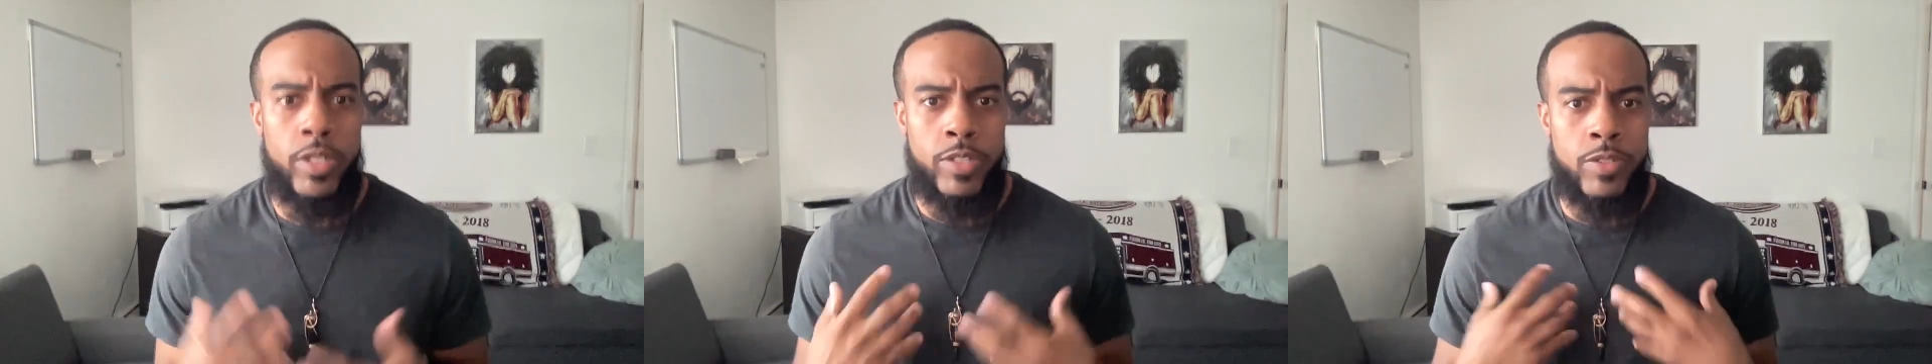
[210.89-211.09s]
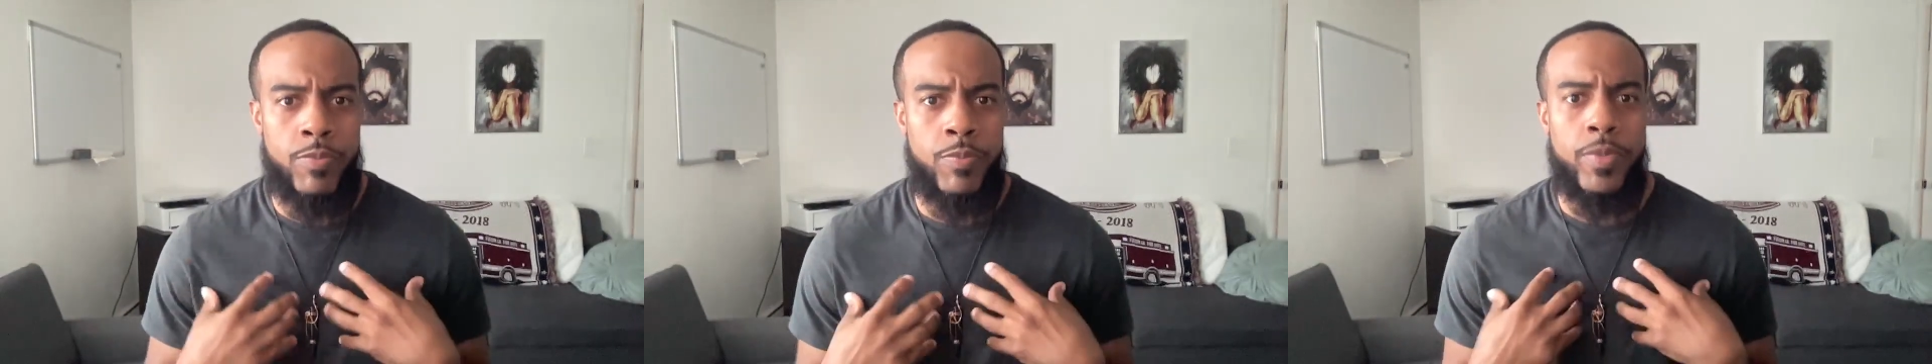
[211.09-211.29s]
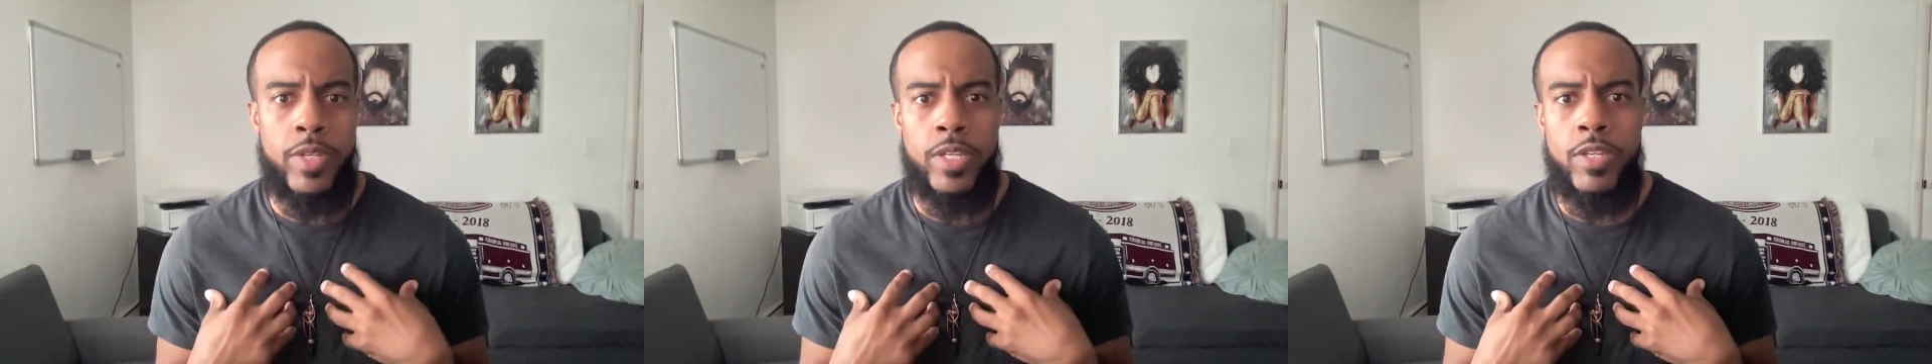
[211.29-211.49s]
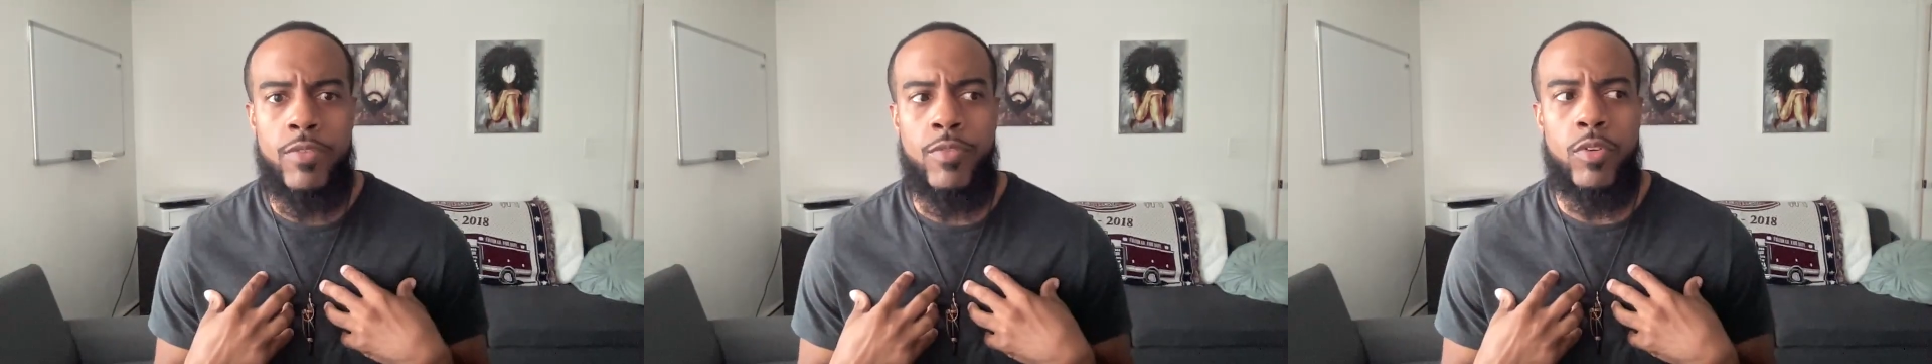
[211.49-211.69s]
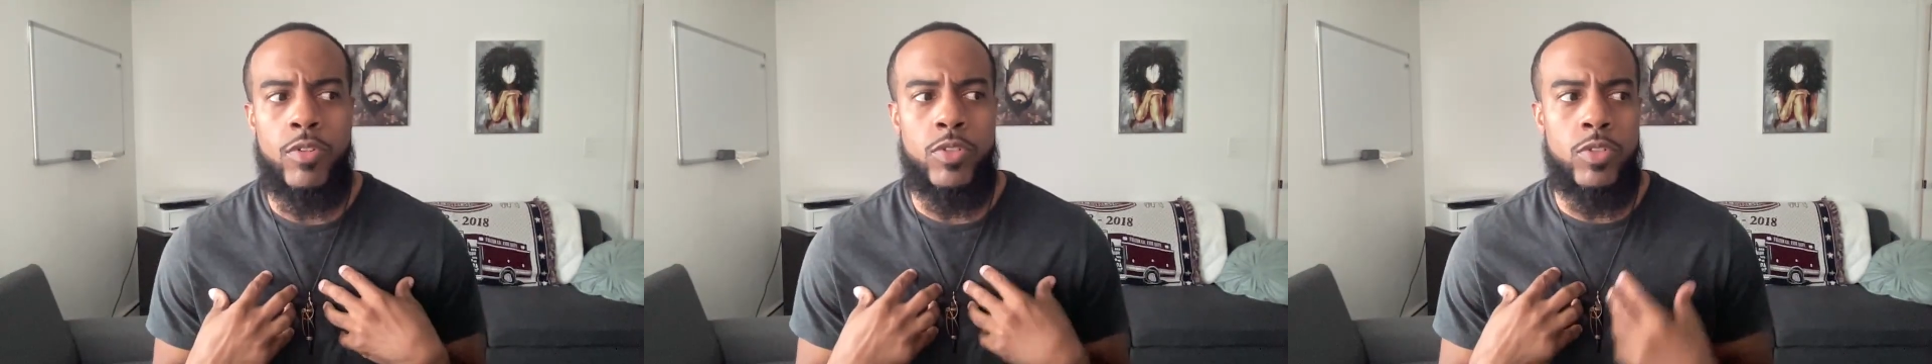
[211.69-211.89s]
is me
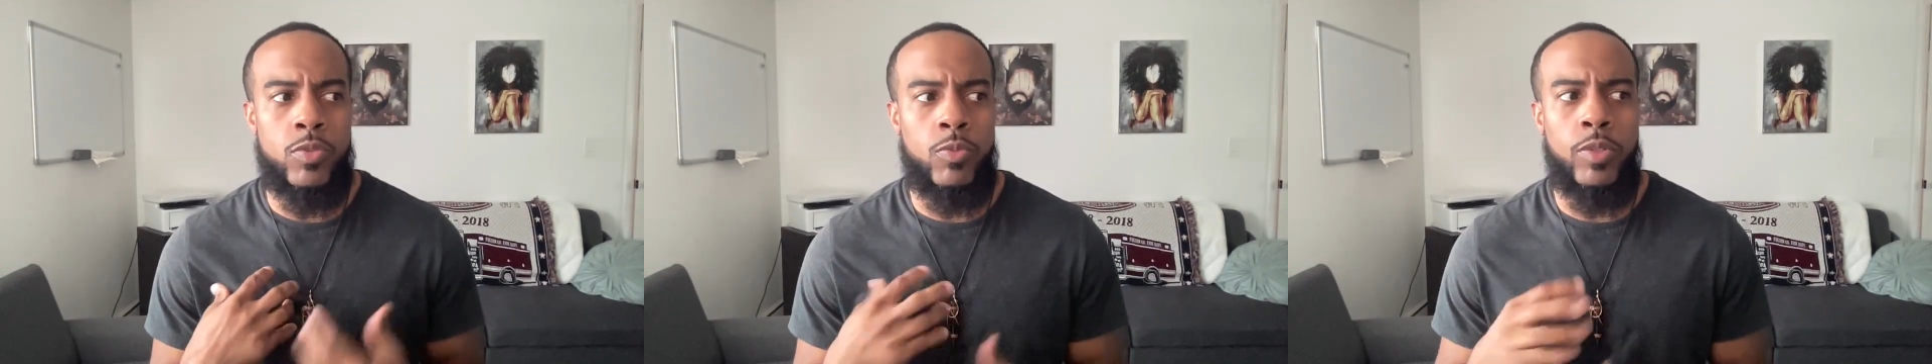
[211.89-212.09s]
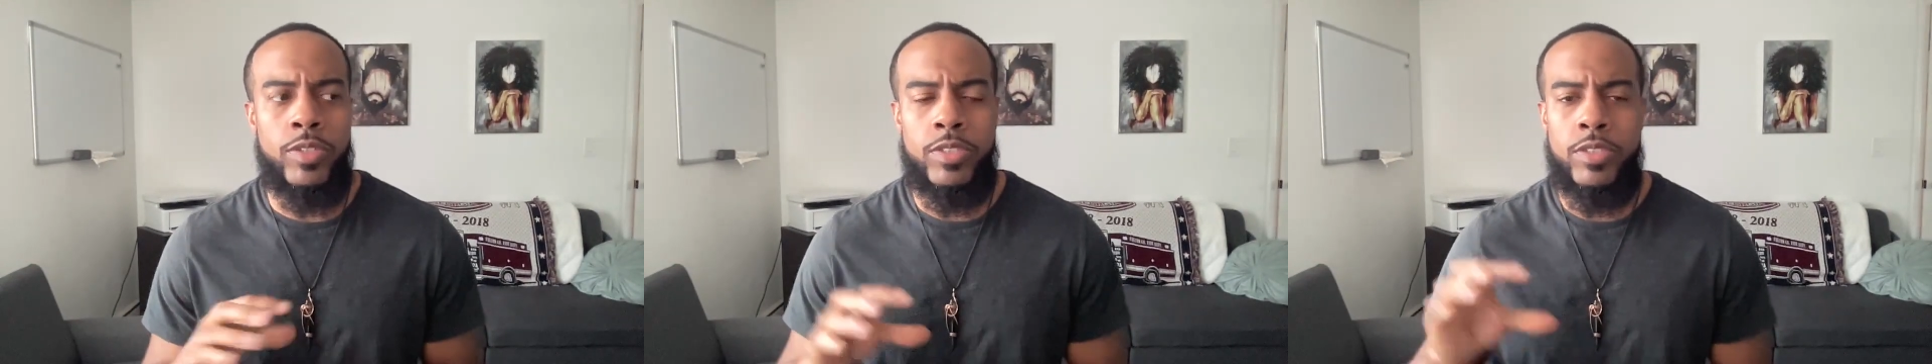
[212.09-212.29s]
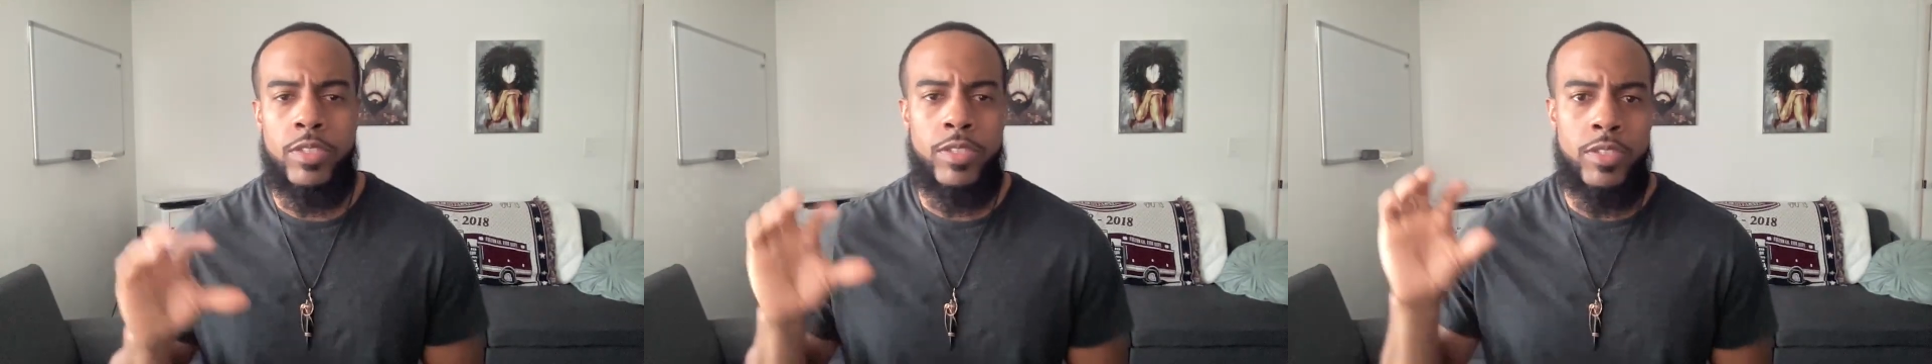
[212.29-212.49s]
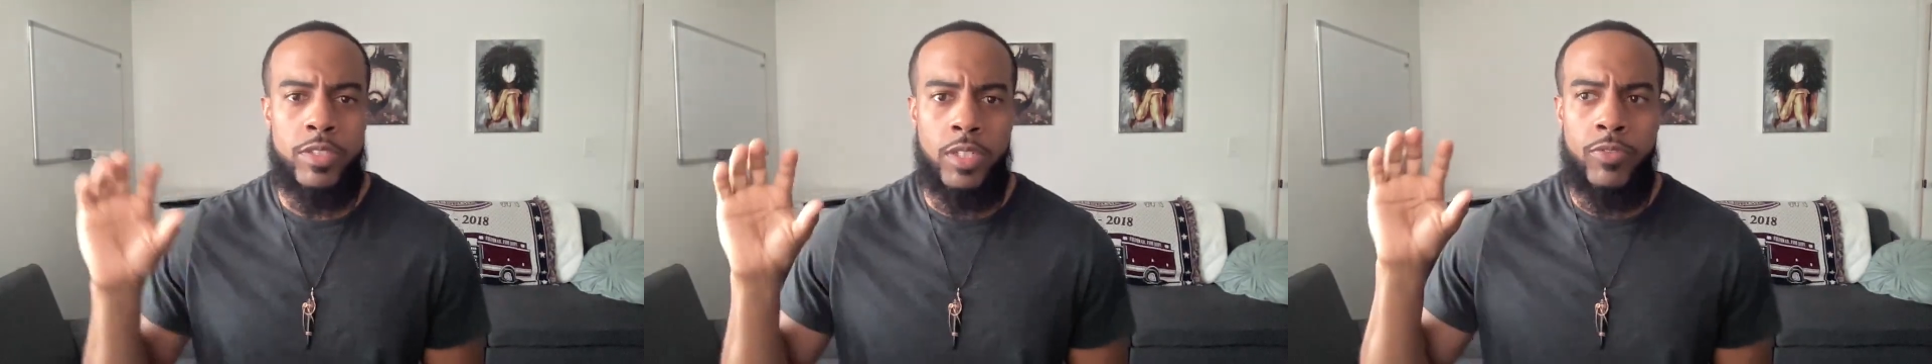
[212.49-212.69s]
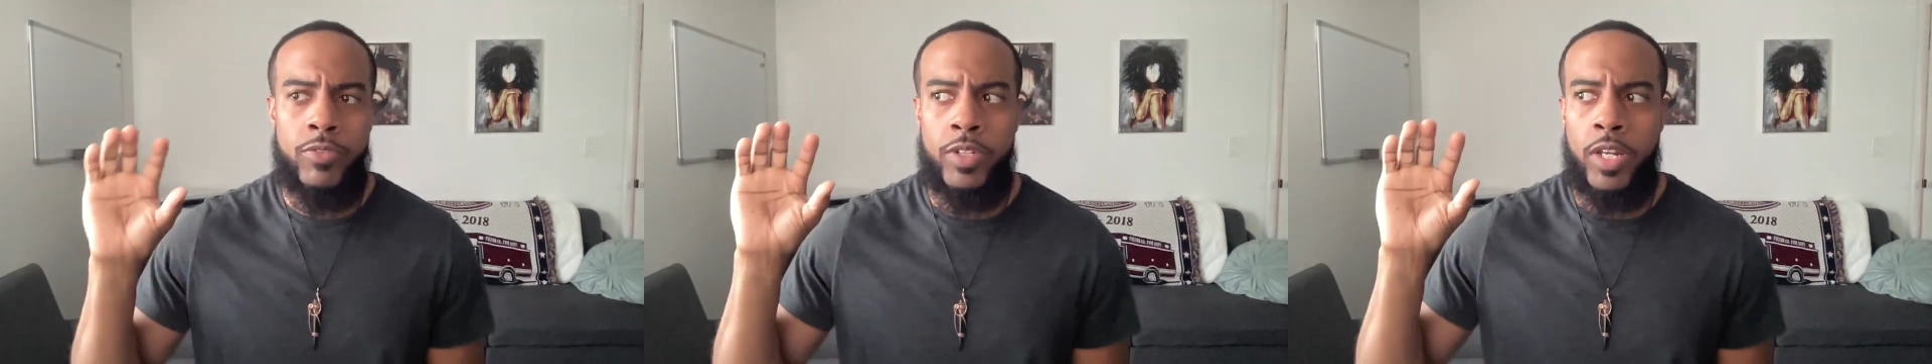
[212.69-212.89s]
versus what's the
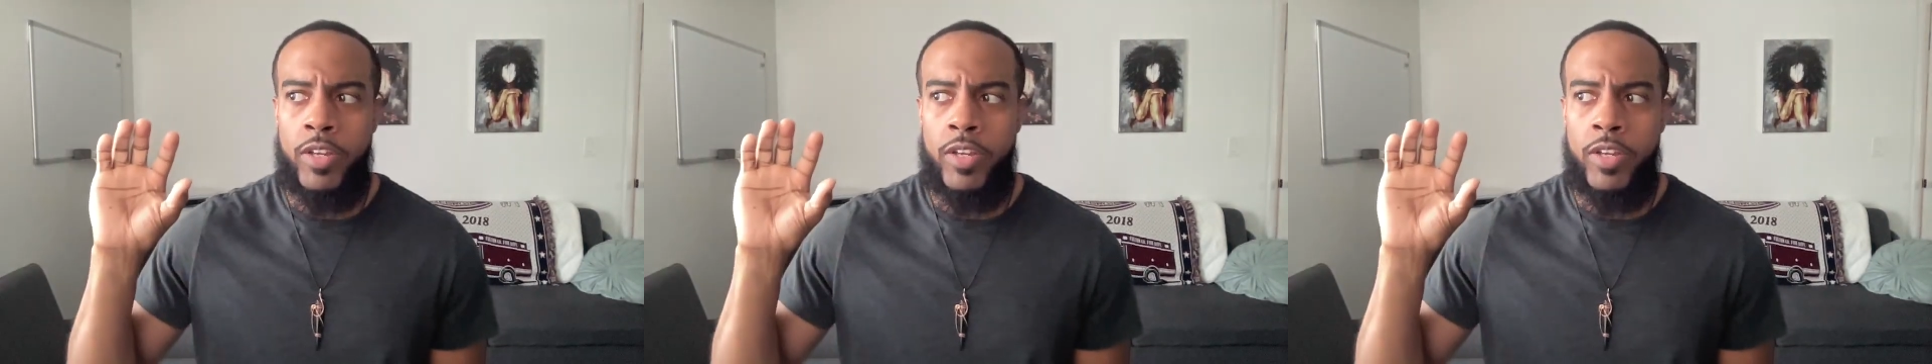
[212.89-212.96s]
stuff that